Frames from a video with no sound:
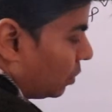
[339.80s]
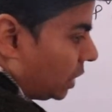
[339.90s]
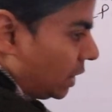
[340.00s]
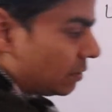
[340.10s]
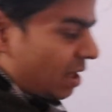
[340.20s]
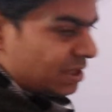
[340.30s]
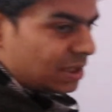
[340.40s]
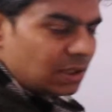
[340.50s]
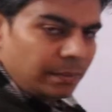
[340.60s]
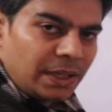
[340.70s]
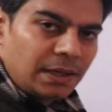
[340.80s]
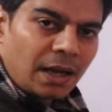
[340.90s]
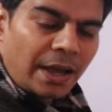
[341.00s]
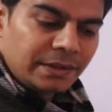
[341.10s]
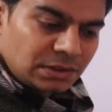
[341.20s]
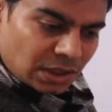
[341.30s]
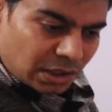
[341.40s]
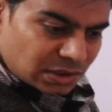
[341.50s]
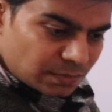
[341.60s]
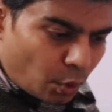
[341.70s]
know that transition metal ions
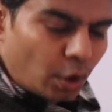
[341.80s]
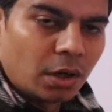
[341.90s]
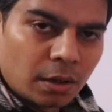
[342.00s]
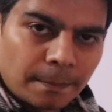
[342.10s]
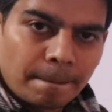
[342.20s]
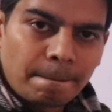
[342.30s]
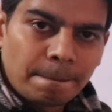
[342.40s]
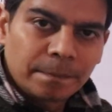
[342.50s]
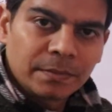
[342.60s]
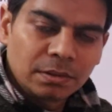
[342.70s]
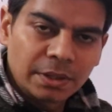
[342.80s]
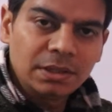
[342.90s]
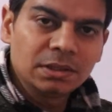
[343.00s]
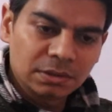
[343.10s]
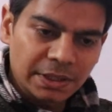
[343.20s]
are small, right?